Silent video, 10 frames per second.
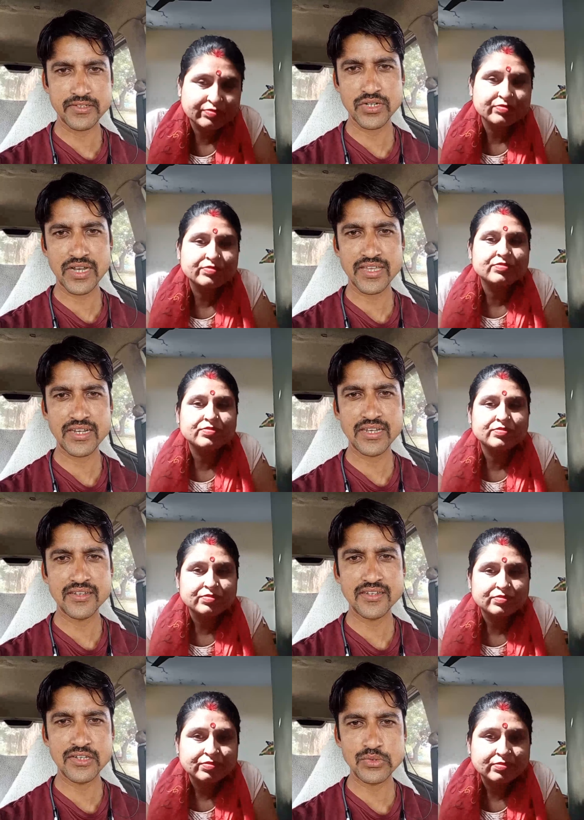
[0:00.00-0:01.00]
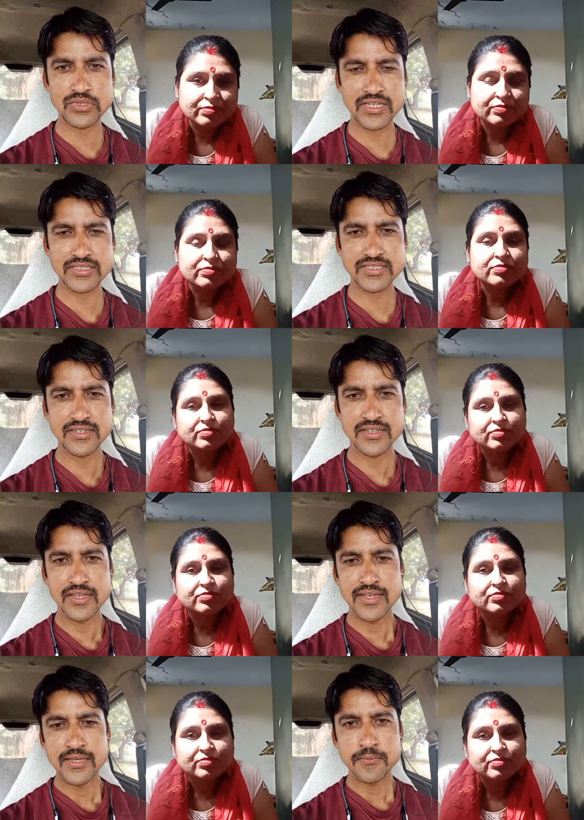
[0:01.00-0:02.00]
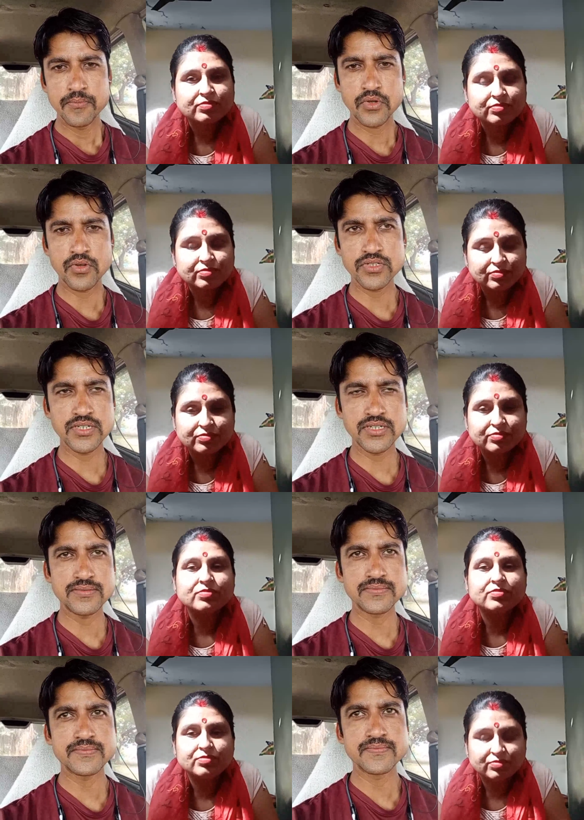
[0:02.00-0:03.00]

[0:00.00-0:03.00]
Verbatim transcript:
Speaker 1: people so that I can learn new things. Because